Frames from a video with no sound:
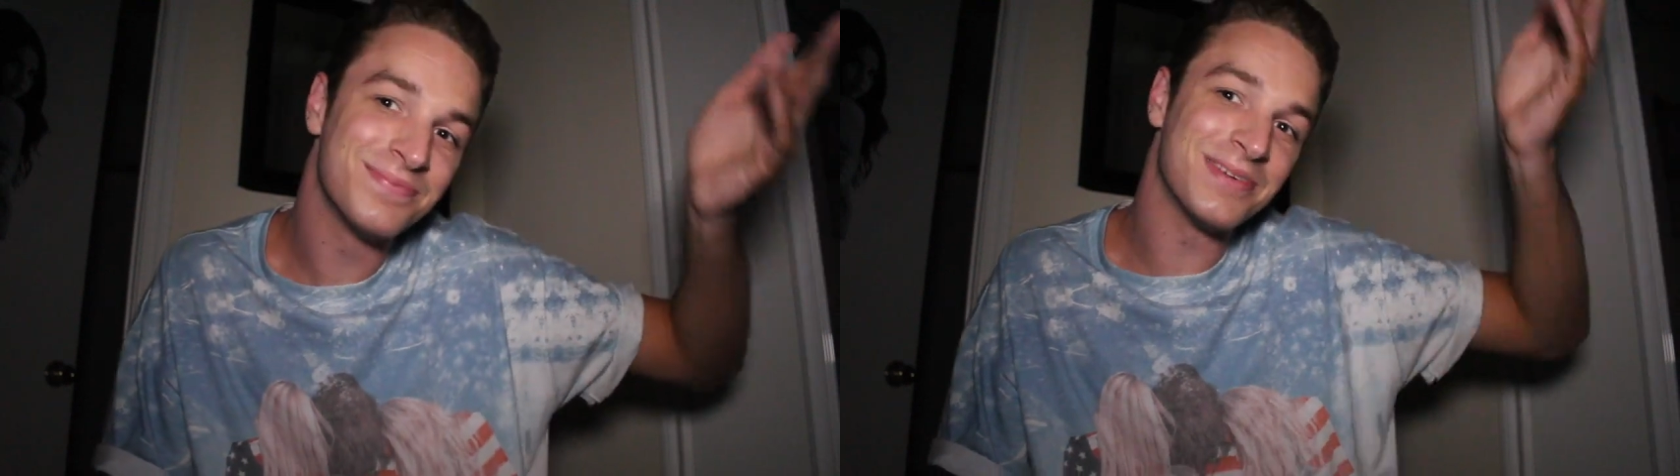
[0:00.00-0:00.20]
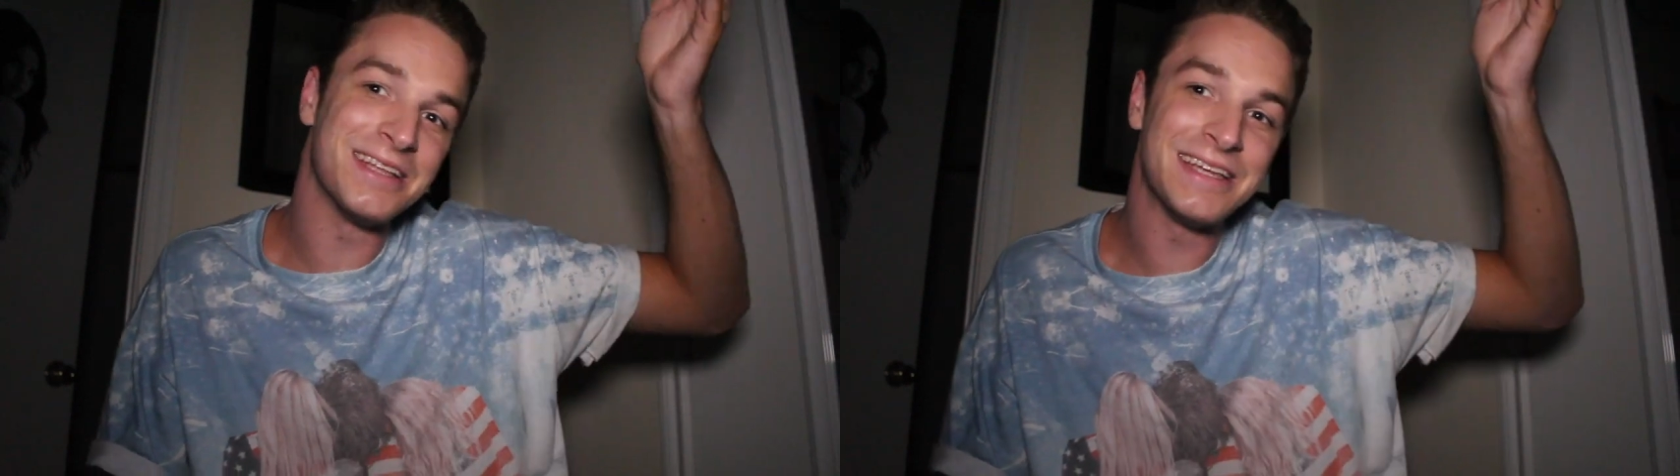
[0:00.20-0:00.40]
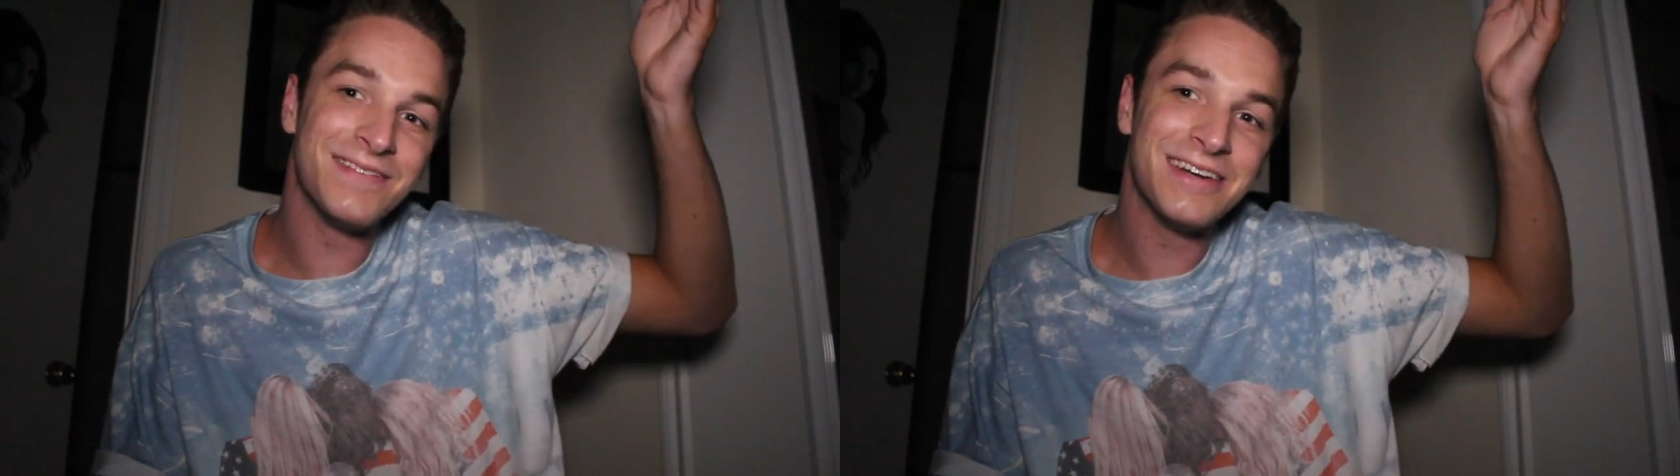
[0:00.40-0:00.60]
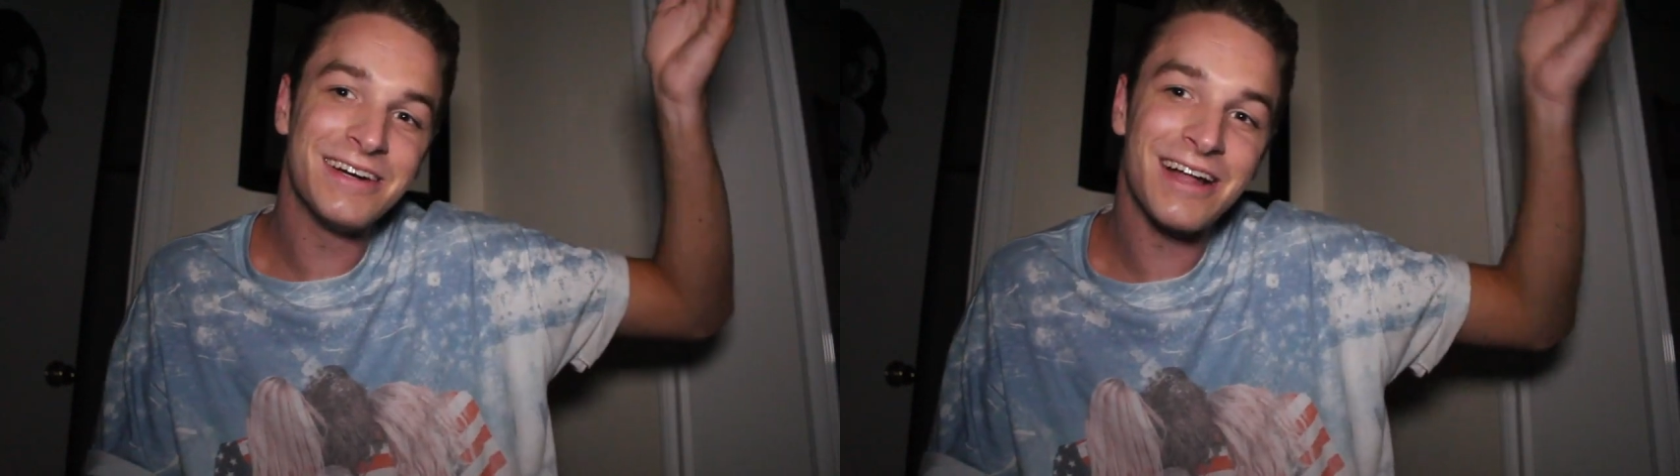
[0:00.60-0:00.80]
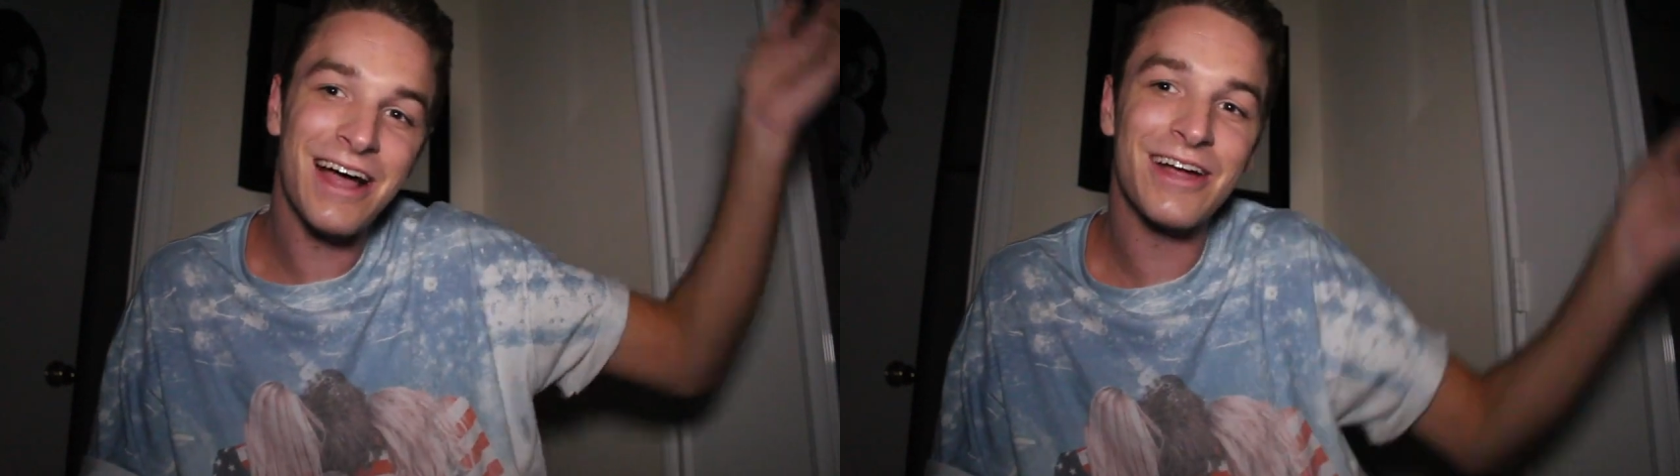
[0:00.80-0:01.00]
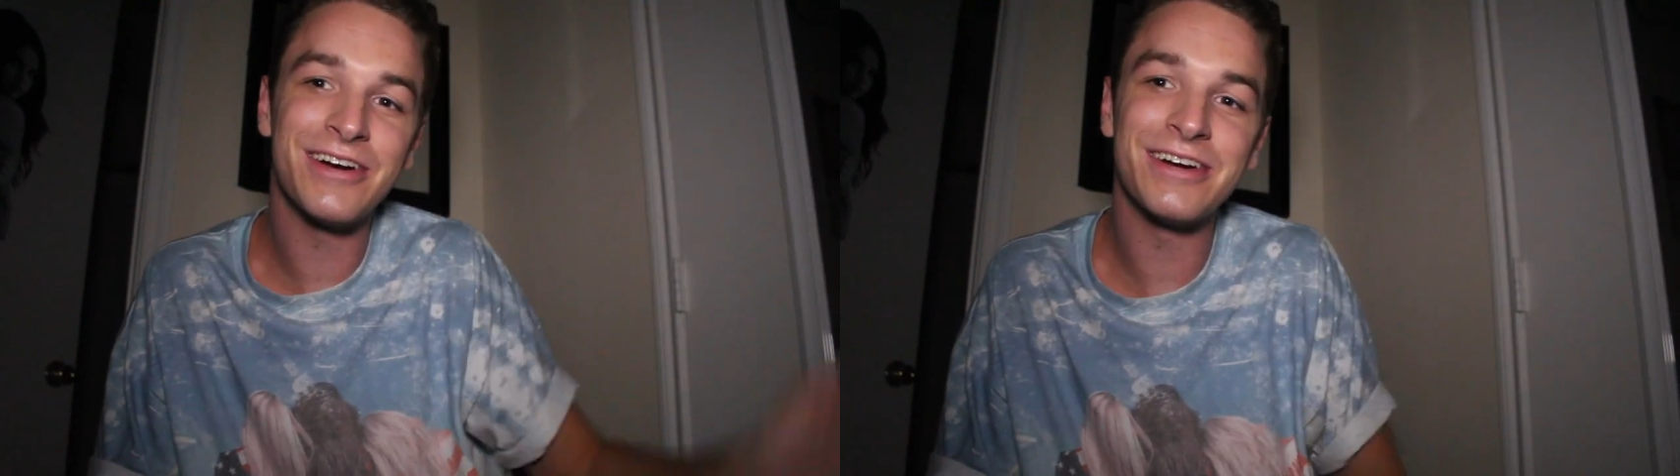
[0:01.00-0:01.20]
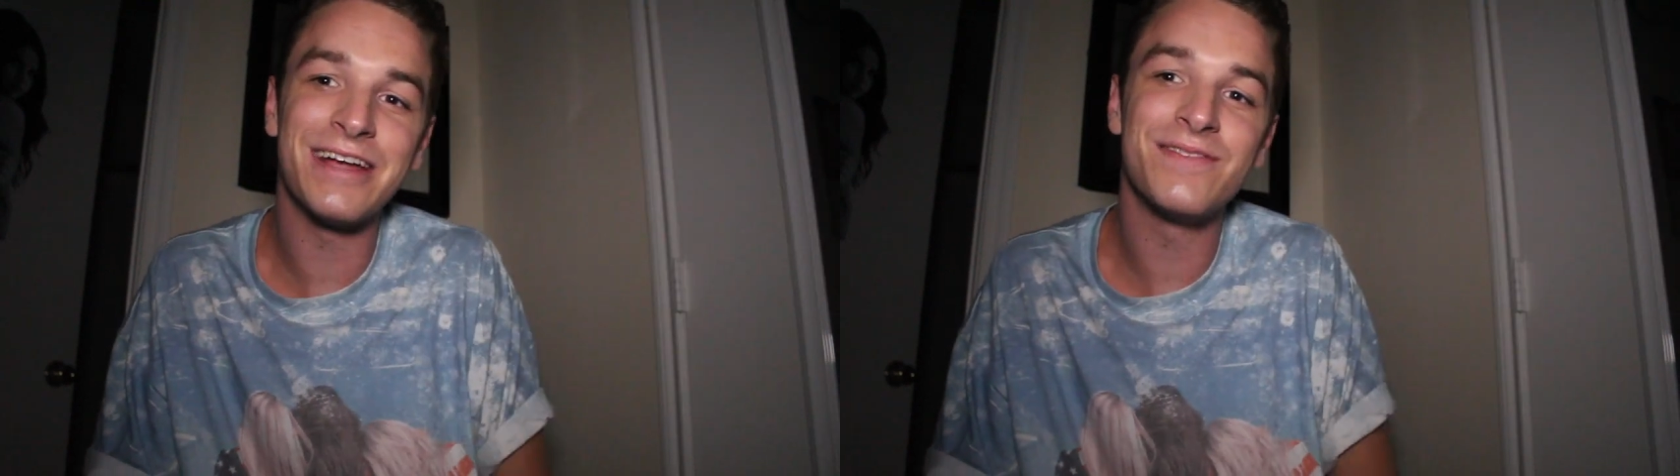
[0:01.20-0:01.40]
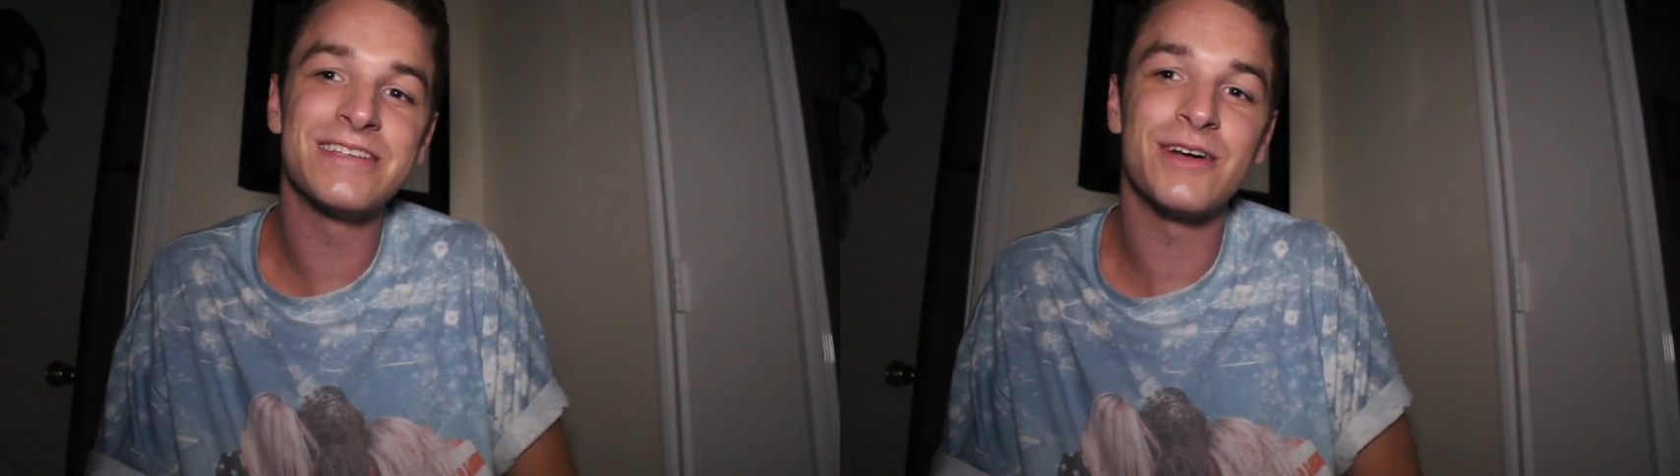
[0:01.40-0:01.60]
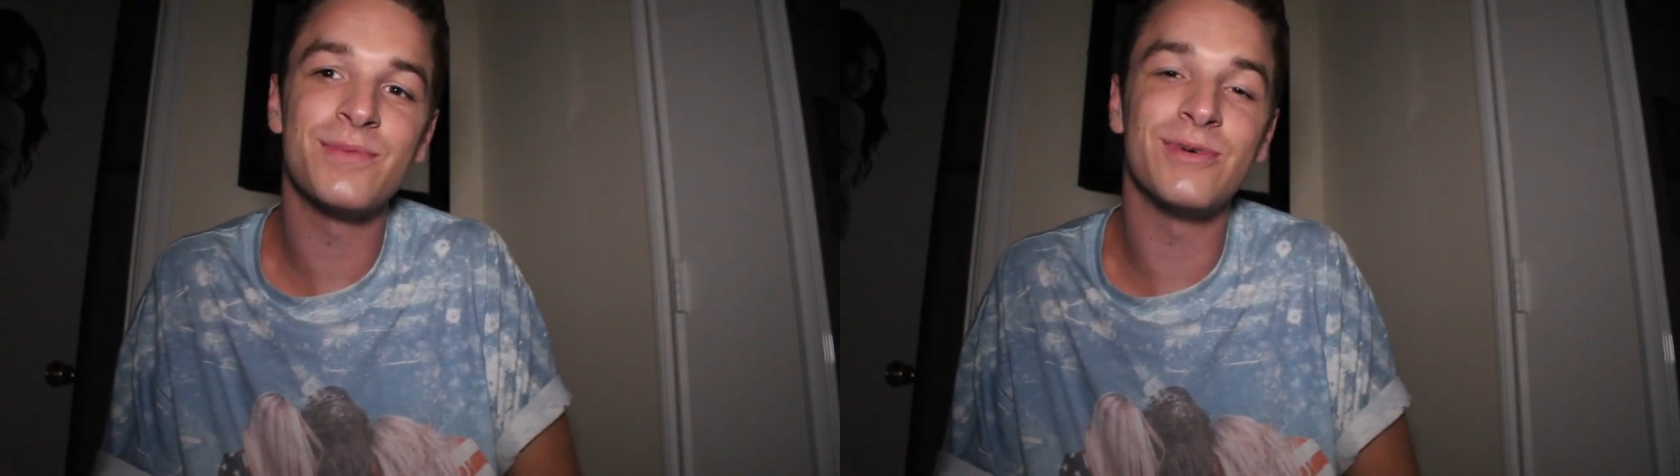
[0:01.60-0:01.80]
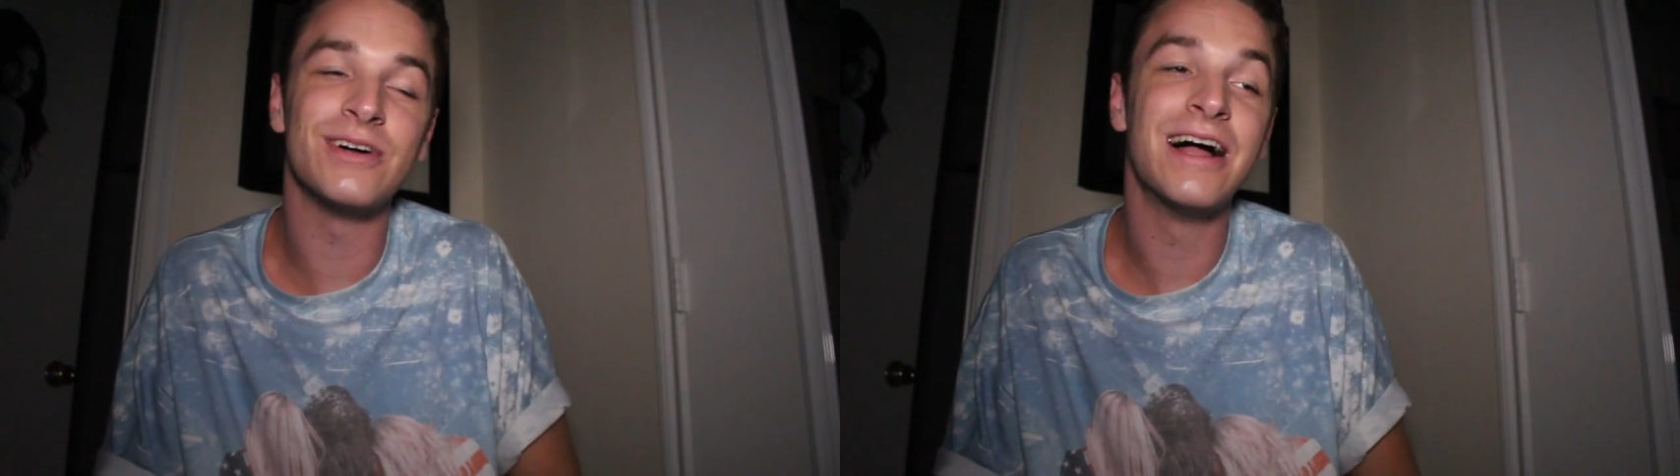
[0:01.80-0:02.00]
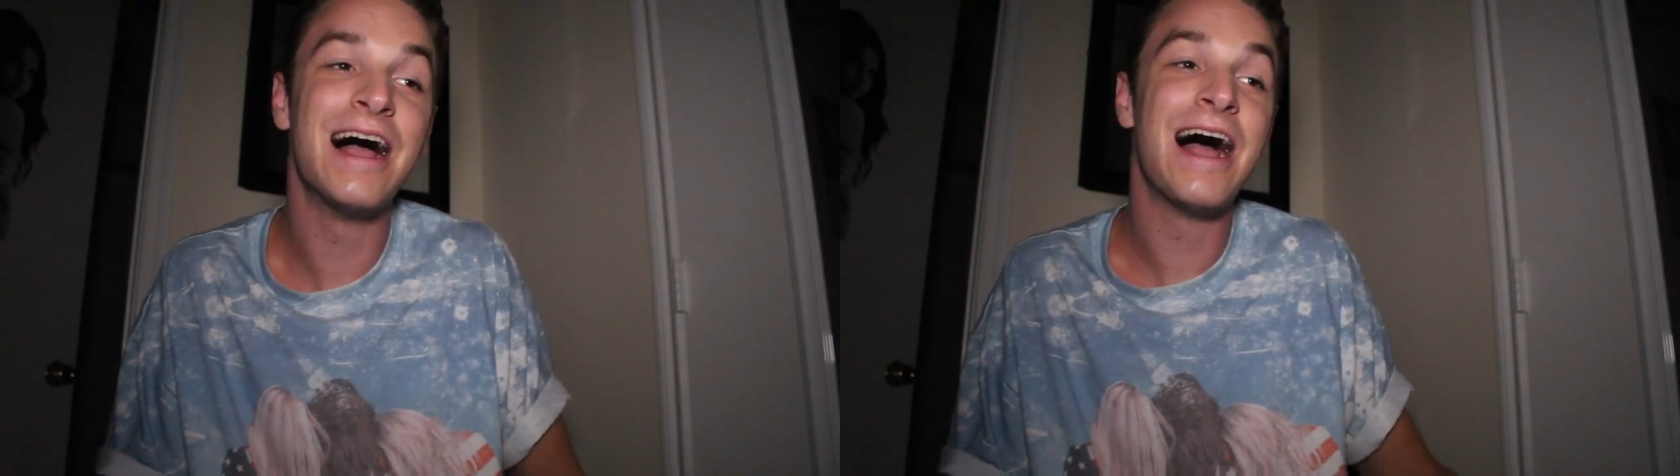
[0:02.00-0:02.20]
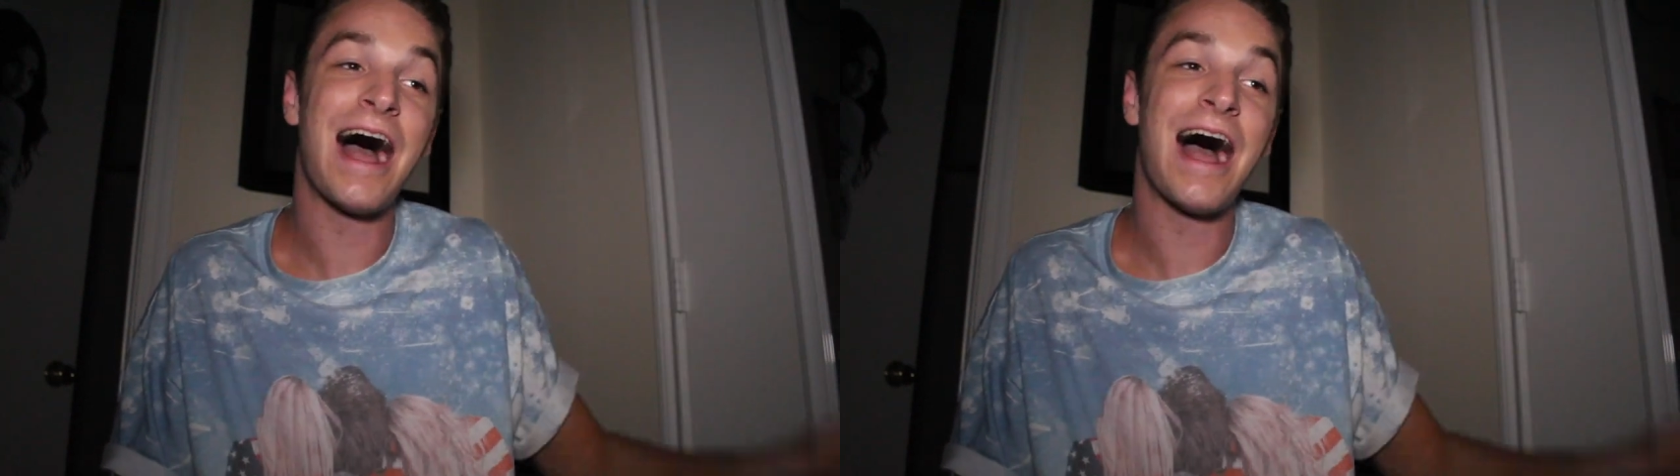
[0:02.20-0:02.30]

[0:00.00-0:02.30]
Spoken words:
Believe it or not, her name was Opal.